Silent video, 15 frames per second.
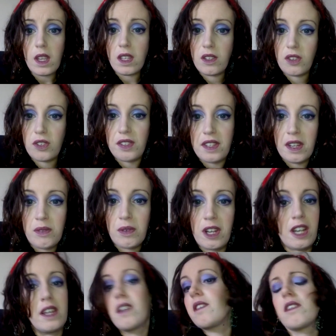Just then,
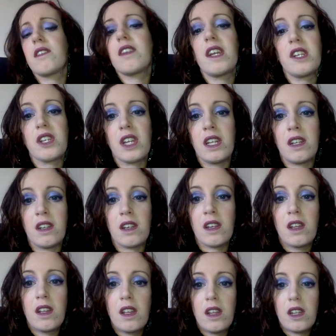really, as a stage kitten,
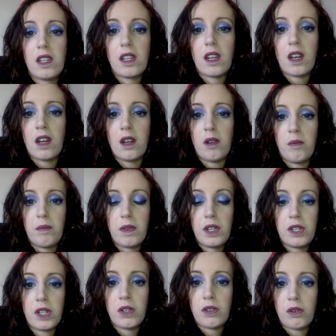you
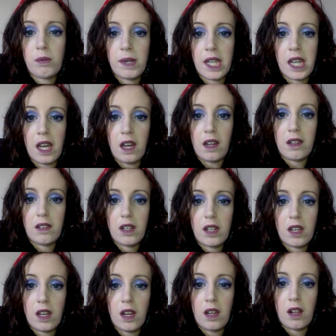don't normally get
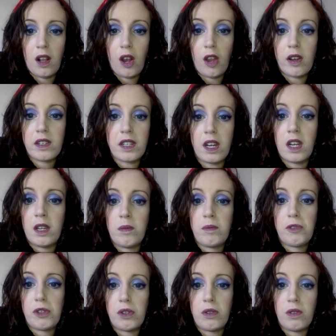a lot of time
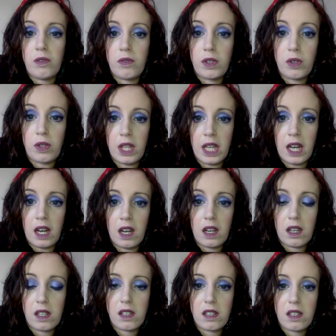to view the
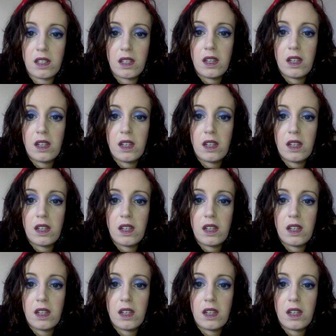acts,